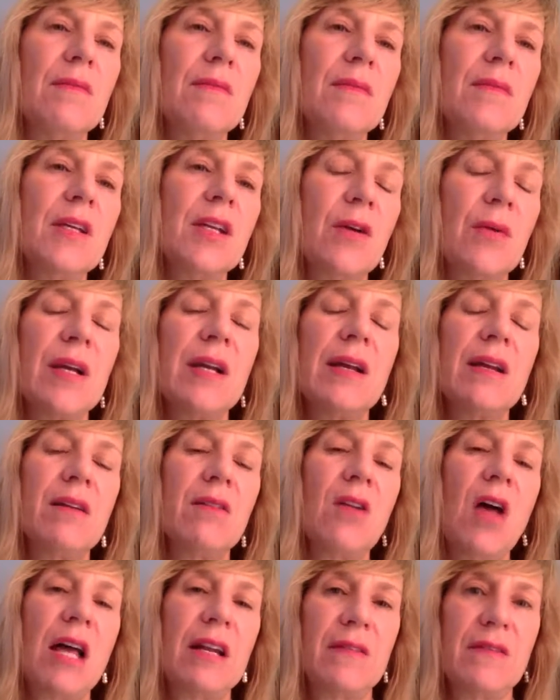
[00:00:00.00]
a
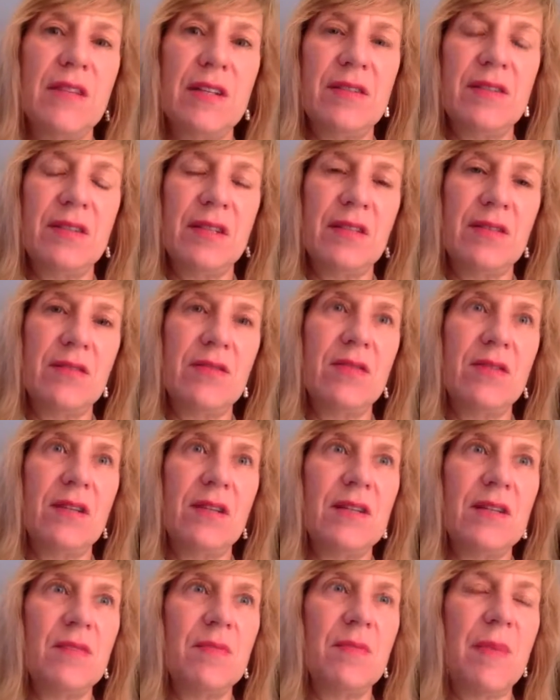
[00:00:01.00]
lot of this
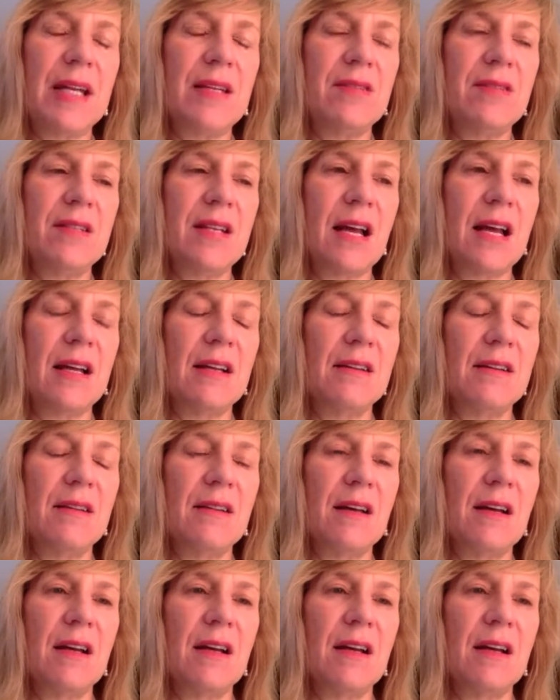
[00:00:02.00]
is based on